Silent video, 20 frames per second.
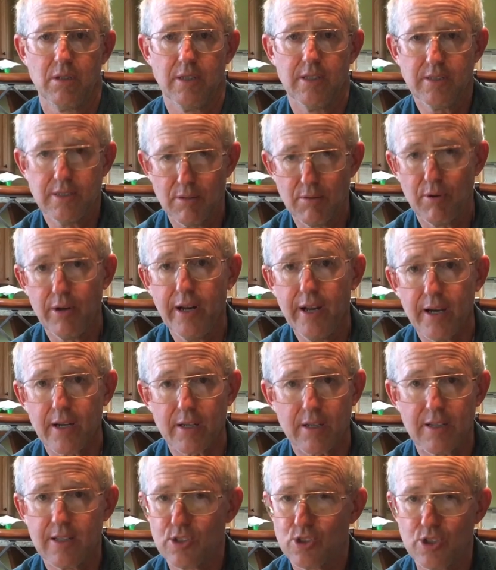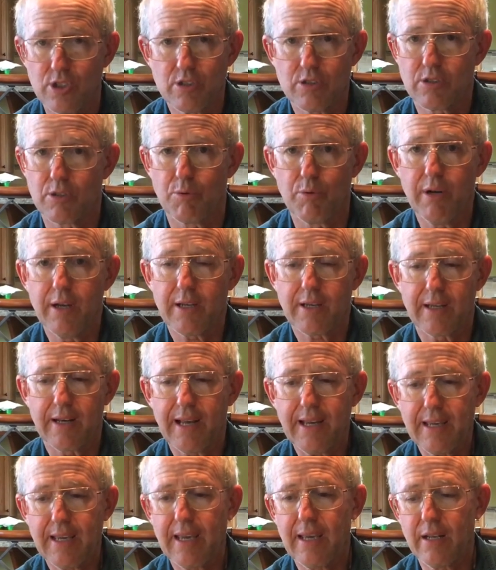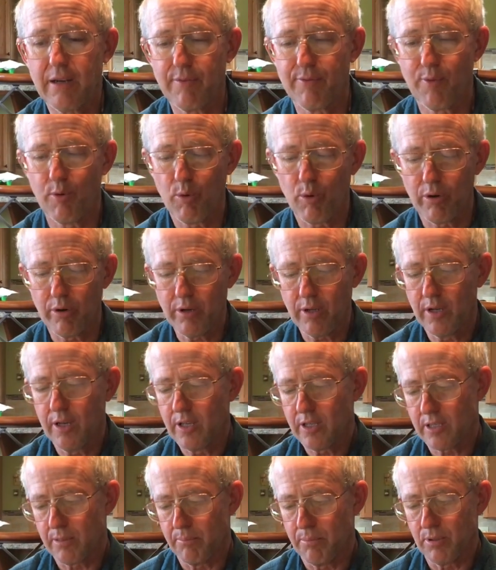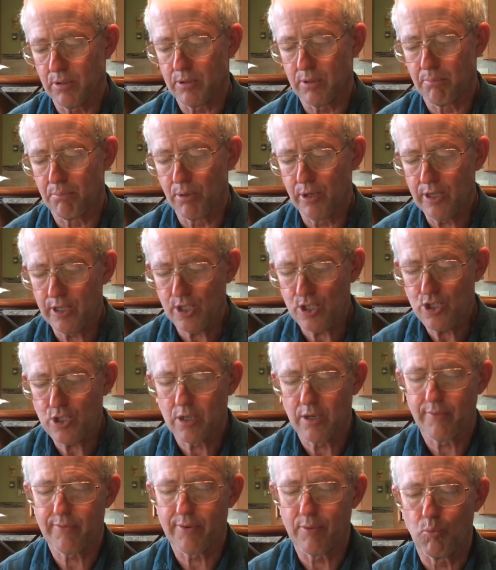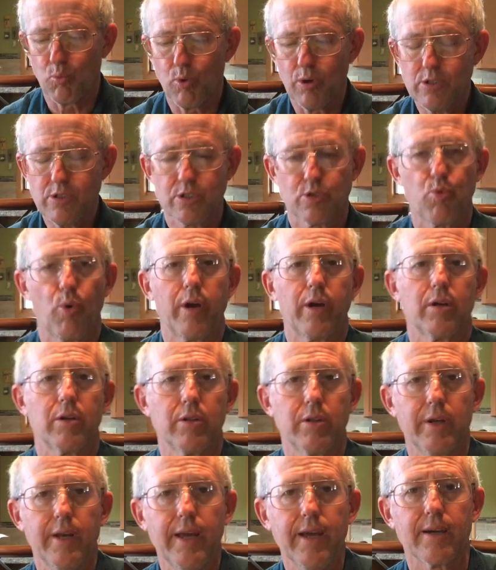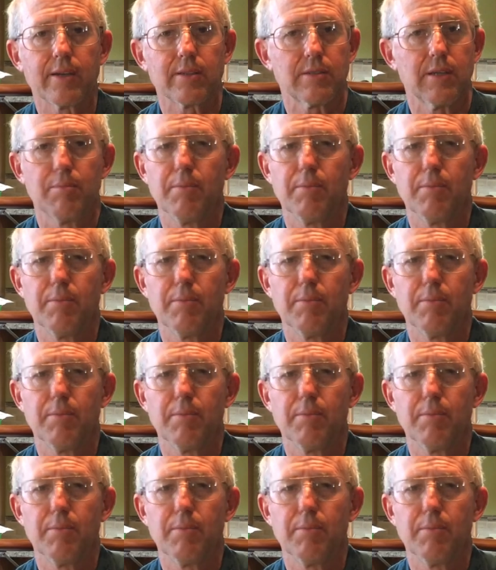It's a wreck. It's just a wreck. And I can't afford to build a bridge from one swale to the next.